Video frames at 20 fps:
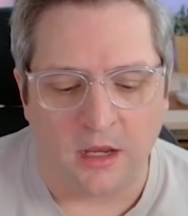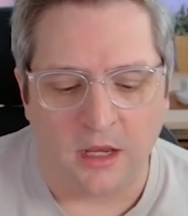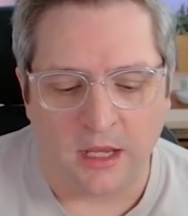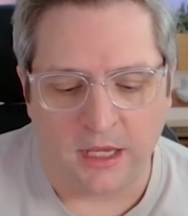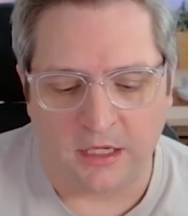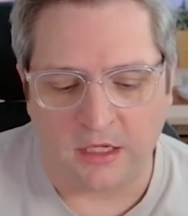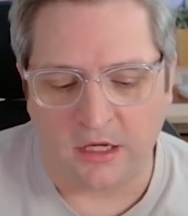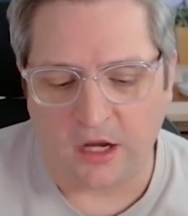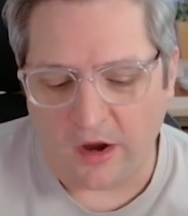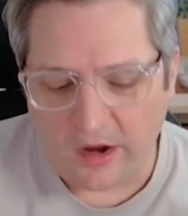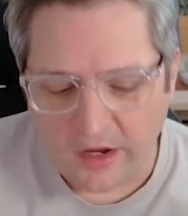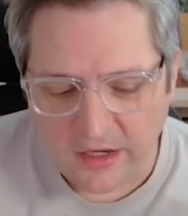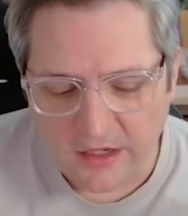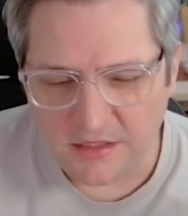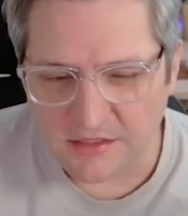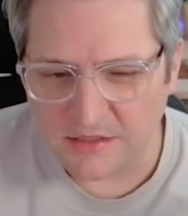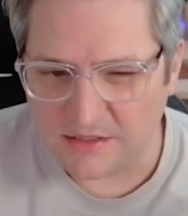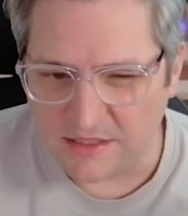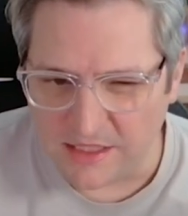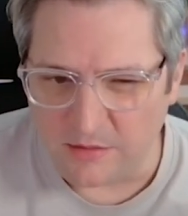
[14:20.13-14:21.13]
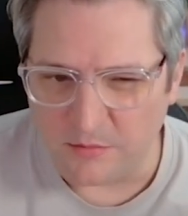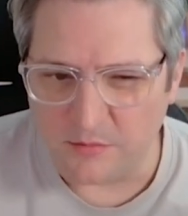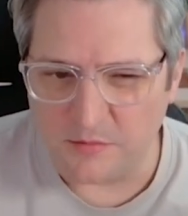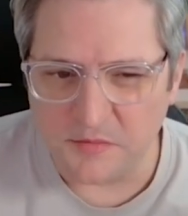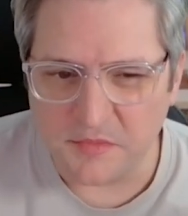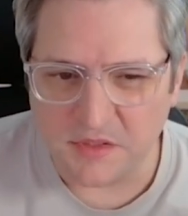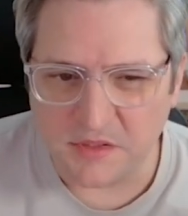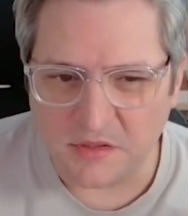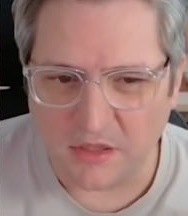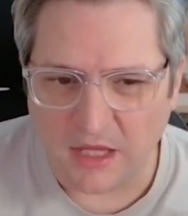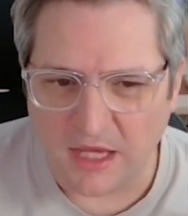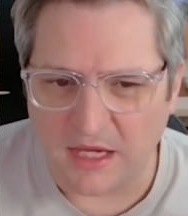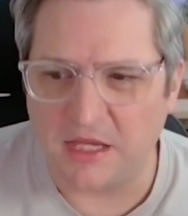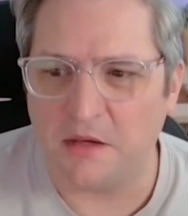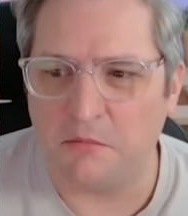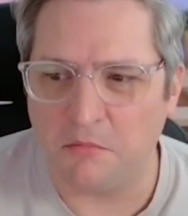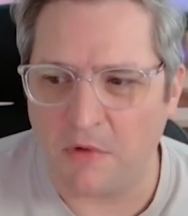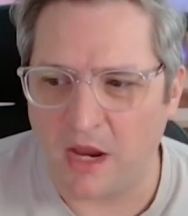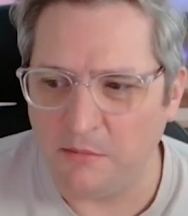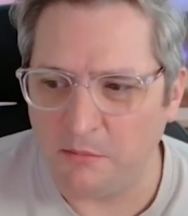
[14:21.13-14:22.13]
it kind of seems like
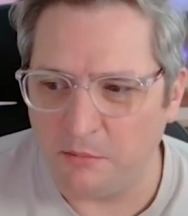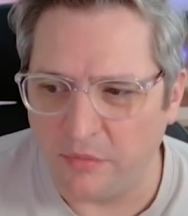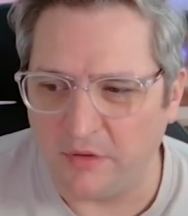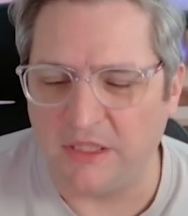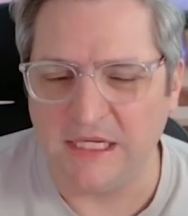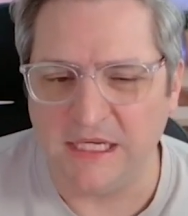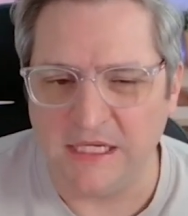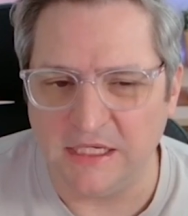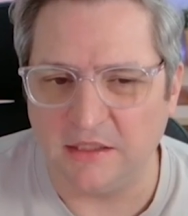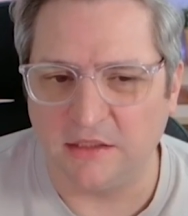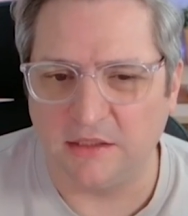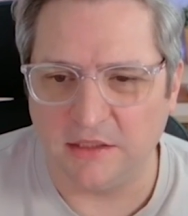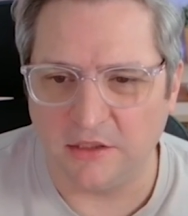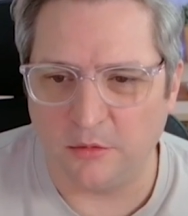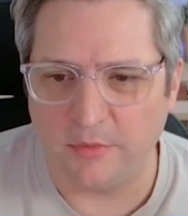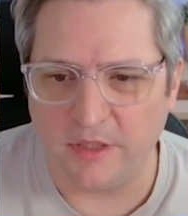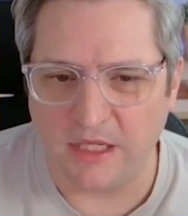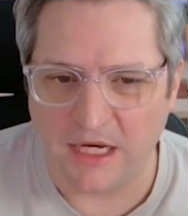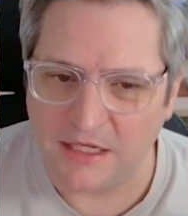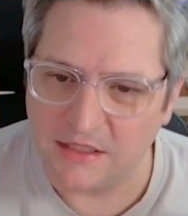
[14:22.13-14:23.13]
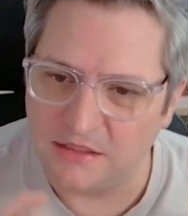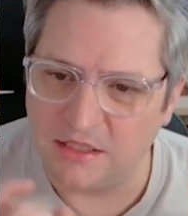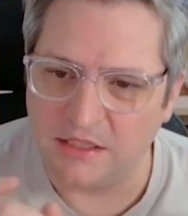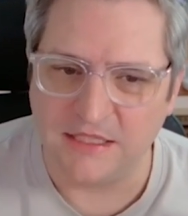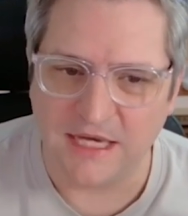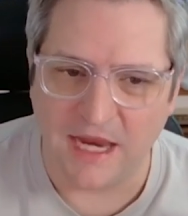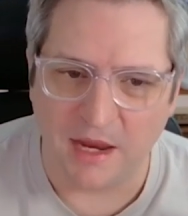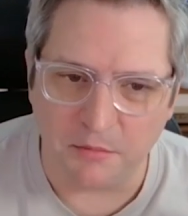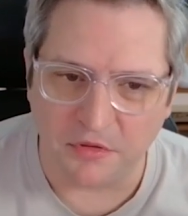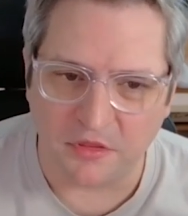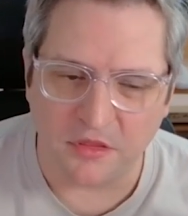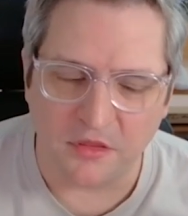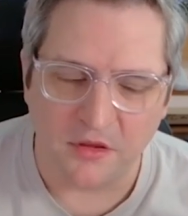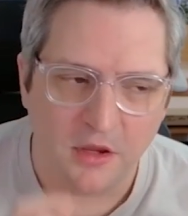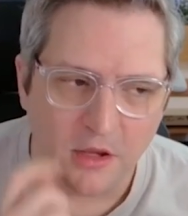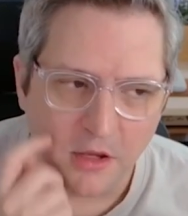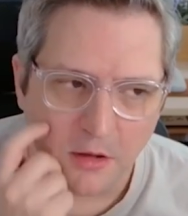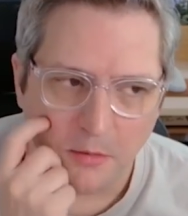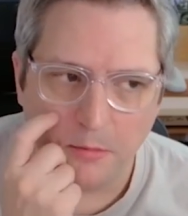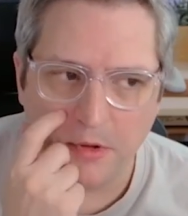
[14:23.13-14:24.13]
it might bleed a little bit into depth,
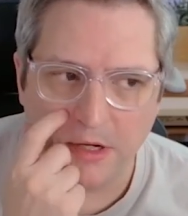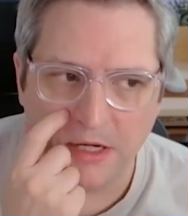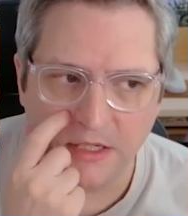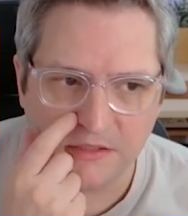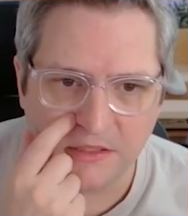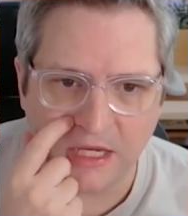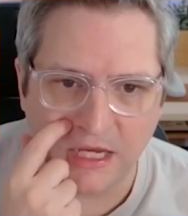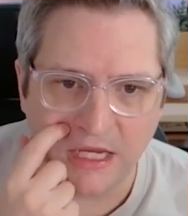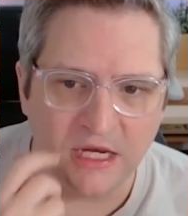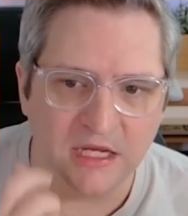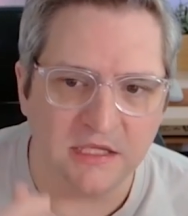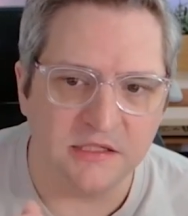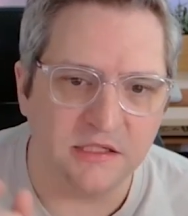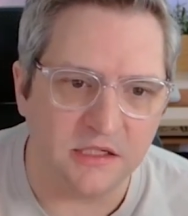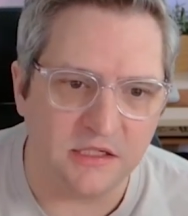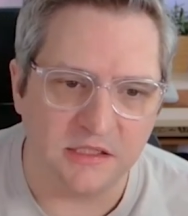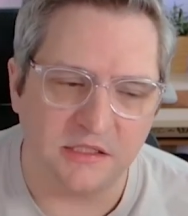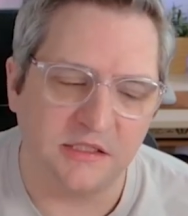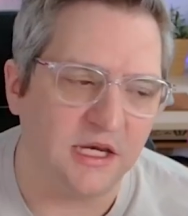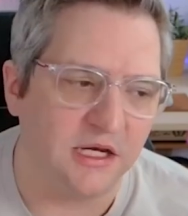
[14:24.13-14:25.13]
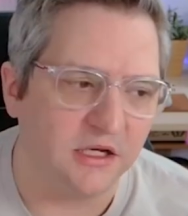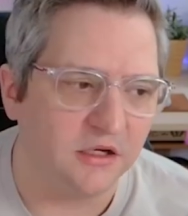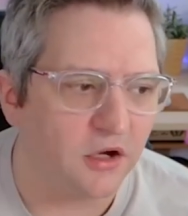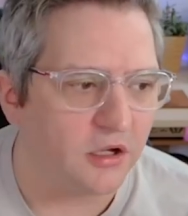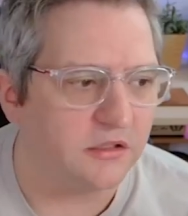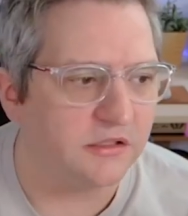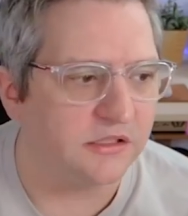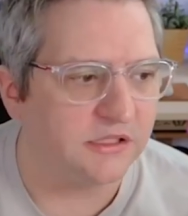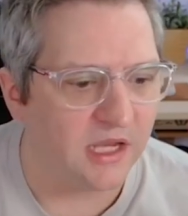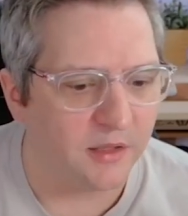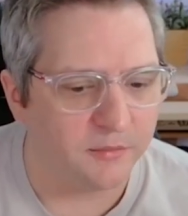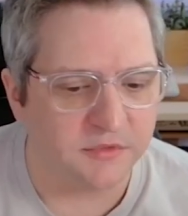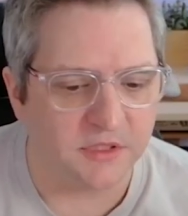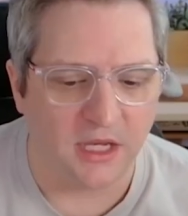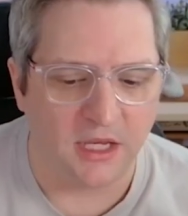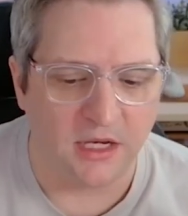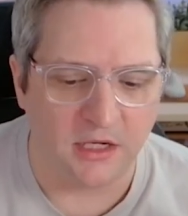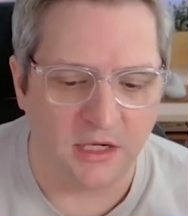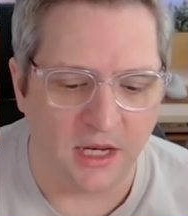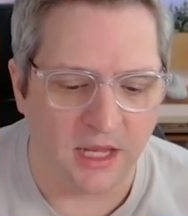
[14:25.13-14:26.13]
but it is a distinct concept,
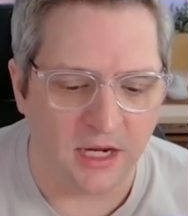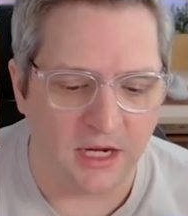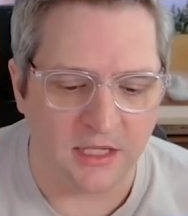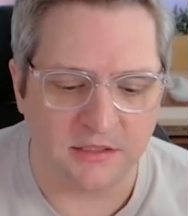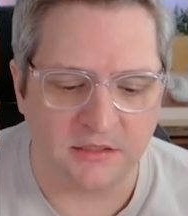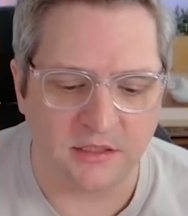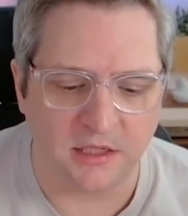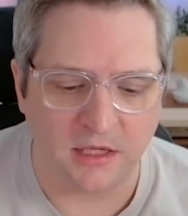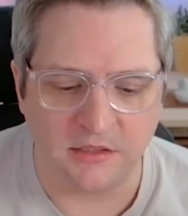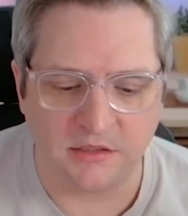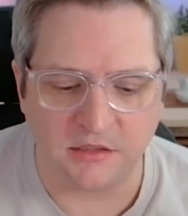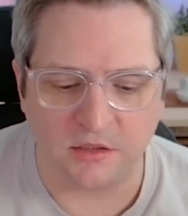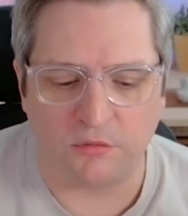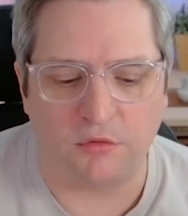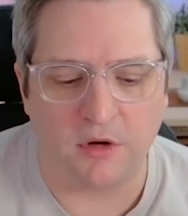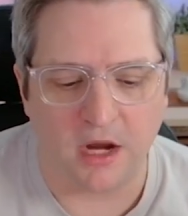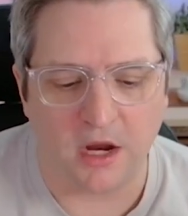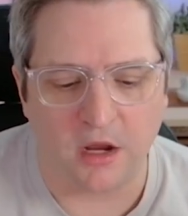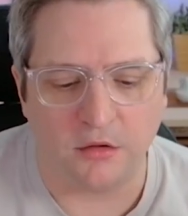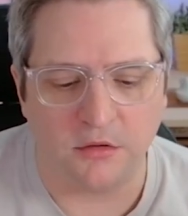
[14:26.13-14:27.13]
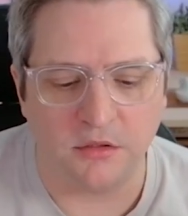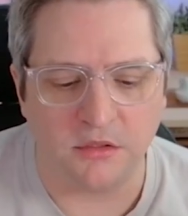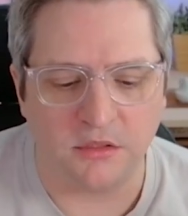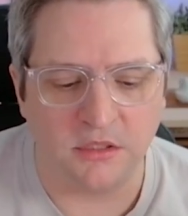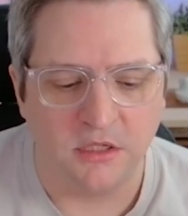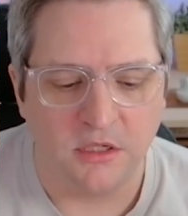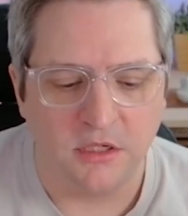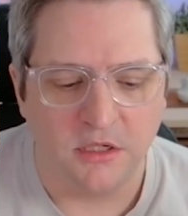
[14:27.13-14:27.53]
and it's around,